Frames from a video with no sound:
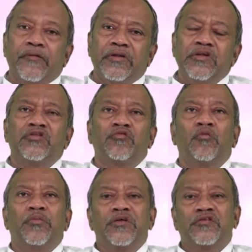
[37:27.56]
In these four
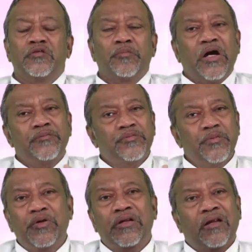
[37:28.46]
places, perhaps
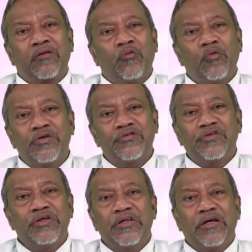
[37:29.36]
people can go and
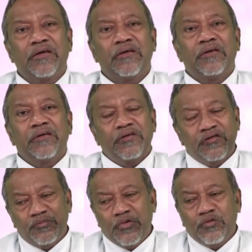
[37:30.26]
see there.
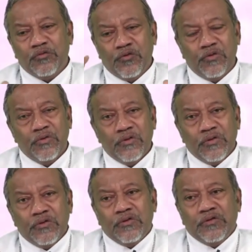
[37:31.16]
There's a beautiful,
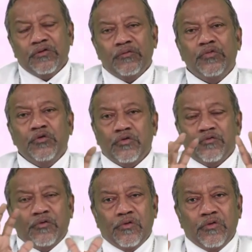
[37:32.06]

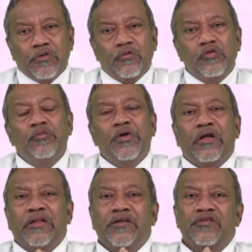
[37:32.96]
beautiful
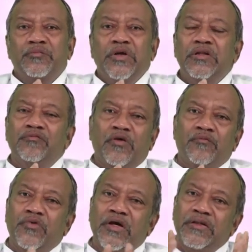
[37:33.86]
cubicle that is made
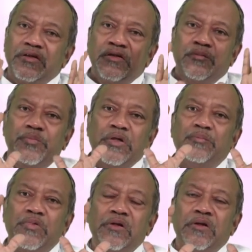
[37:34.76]
from where the
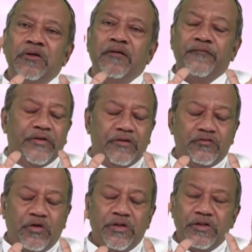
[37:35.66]
people, the
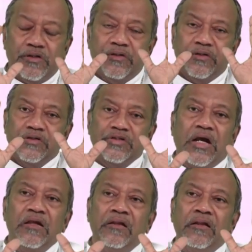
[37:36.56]
sorry, the
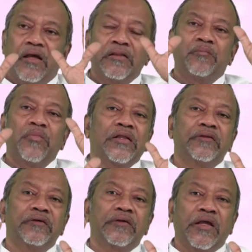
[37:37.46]
child and the
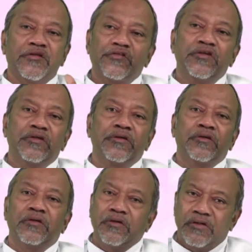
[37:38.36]
mother can sit.
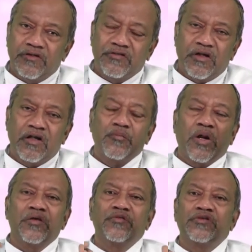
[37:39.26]
There is a little
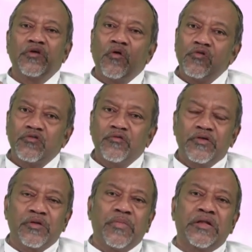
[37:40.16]
privacy also for
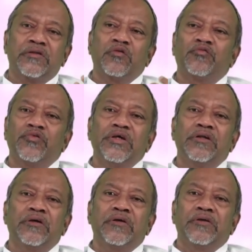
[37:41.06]
the mother to
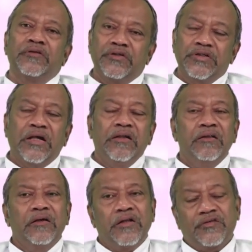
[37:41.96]
feed the child
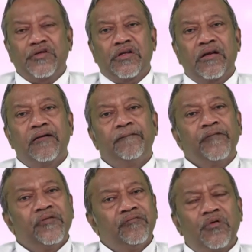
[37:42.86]
and etc.
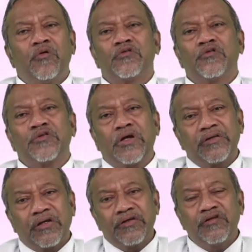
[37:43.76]
We have also said
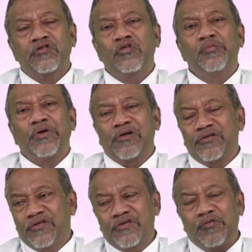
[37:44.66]
that these
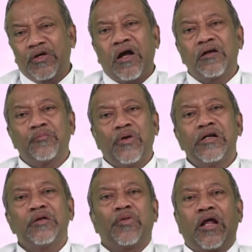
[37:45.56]
cubicles, since we can't
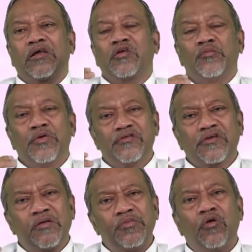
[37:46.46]
multiply cubicles,
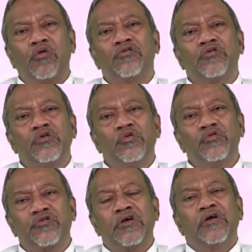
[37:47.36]
can be also
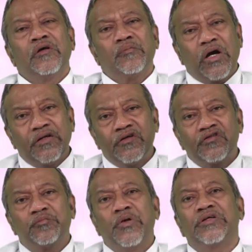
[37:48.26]
used by the
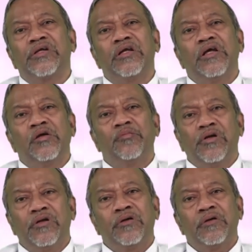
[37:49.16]
specially
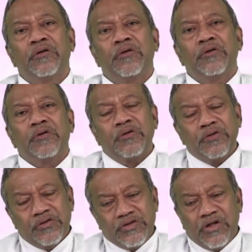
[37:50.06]
abled
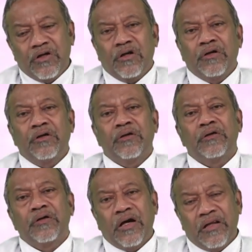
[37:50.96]
children
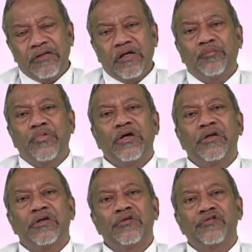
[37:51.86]
and your
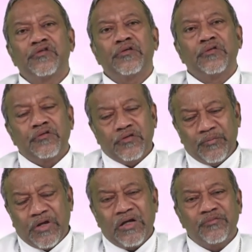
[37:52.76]
parents.
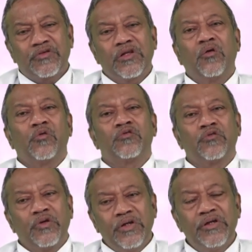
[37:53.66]
Sometimes they
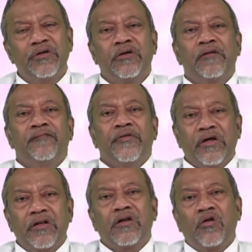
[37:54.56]
also need
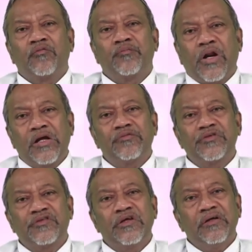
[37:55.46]
a little of
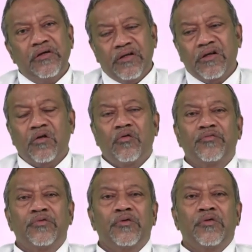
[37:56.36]
privacy, a little
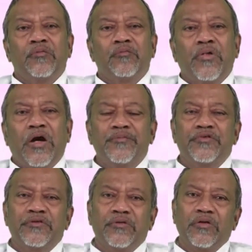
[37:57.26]
of
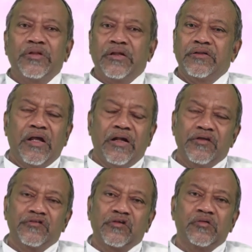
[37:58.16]
perhaps not that they are
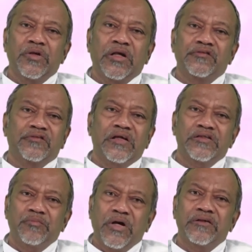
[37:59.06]
disturbing as
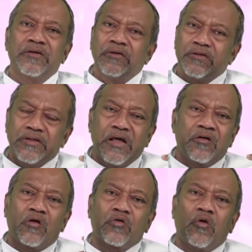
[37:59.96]
such, but they are
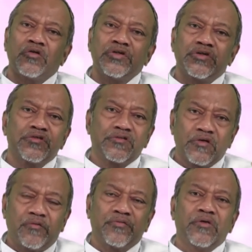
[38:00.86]
not conscious
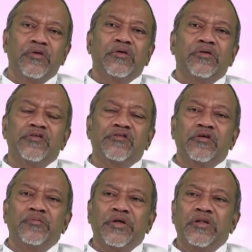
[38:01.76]
of
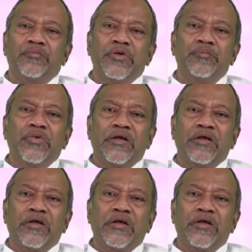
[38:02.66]
disturbing the people,